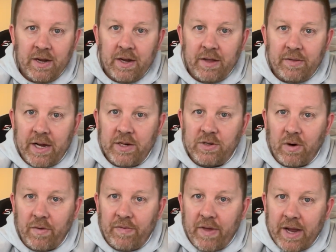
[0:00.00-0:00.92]
these
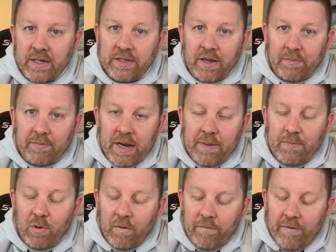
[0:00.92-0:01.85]
are things that
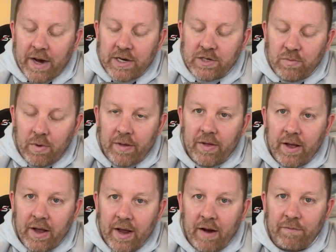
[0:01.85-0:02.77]
people are faced with
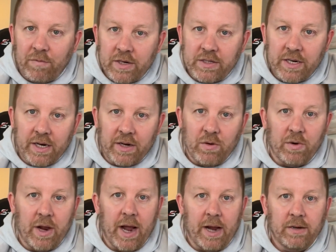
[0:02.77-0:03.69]
every single
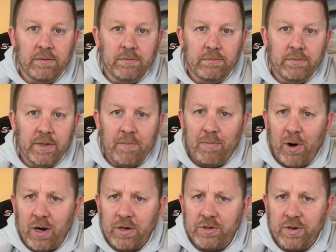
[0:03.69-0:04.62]
day.
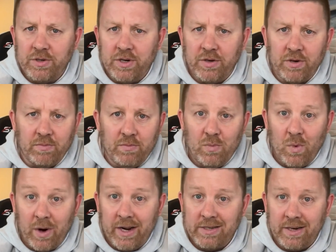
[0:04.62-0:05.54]
Imposter syndrome.
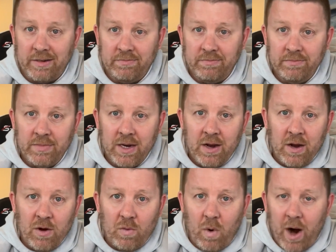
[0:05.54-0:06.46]
What is it?
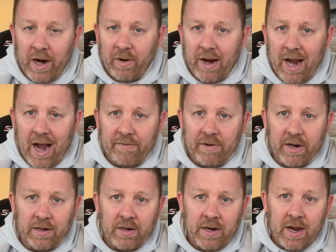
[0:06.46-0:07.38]
Why do I have it?
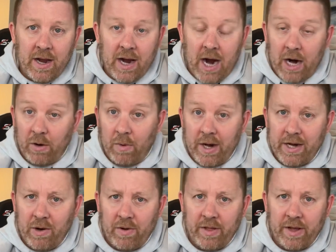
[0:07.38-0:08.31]
How do I
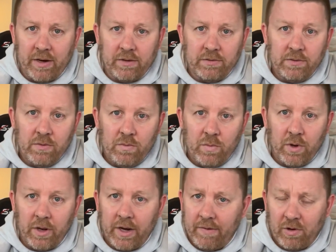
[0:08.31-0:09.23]
deal with it?
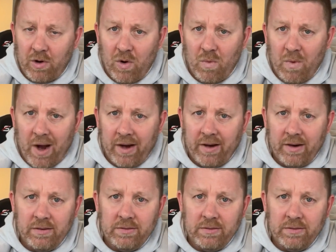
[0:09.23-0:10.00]
Will it ever go away?